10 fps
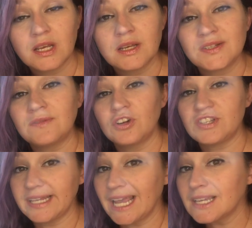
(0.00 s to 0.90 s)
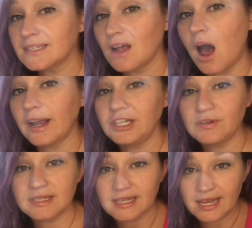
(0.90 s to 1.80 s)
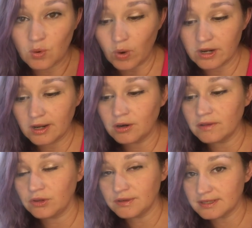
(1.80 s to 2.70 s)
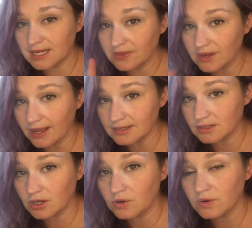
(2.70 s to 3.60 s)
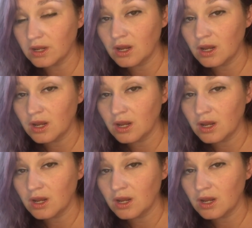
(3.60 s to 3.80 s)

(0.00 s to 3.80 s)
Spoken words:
So if you're singing a song and you sing one note and you sing the next note,